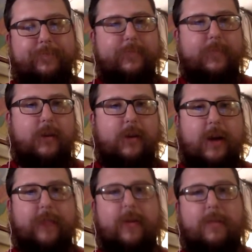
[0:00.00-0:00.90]

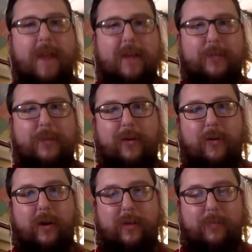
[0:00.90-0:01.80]
not even a mask
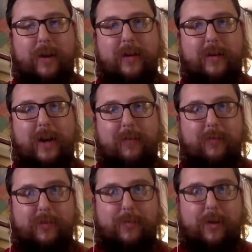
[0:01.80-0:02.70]
mandate,
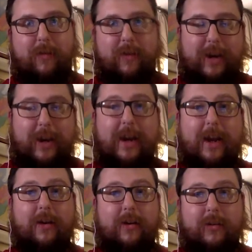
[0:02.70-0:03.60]
which probably wouldn't have
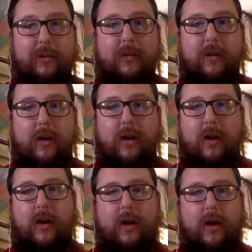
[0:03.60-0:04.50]
needed to.
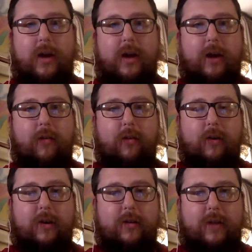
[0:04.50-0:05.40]
He
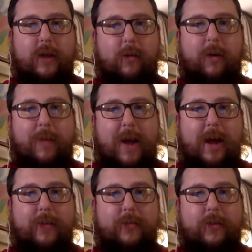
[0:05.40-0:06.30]
would just say wear a
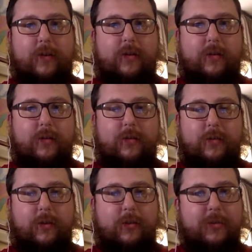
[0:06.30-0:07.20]
mask,
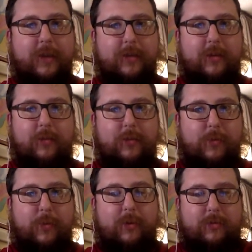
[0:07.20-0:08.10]
social distancing,
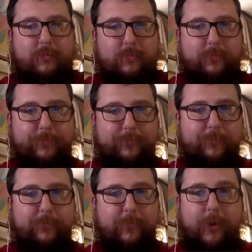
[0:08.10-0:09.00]
which
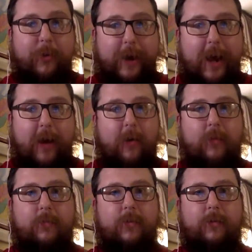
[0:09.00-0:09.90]
we're doing
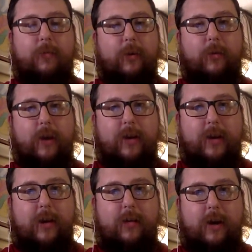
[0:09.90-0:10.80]
now. If we would have
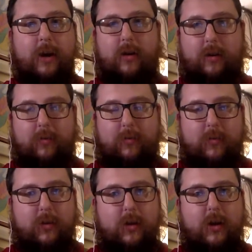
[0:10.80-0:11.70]
did in early
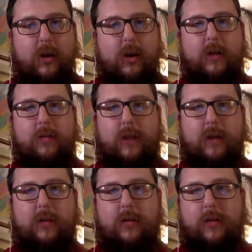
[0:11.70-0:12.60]

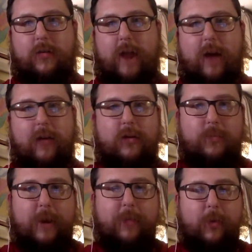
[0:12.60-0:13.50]
stages of this
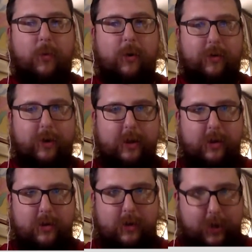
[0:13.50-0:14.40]
virus, maybe we would
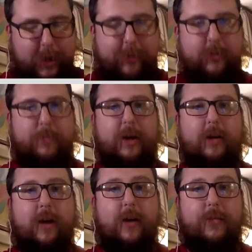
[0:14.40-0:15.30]
not have as many
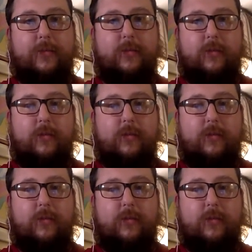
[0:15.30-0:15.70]
deaths,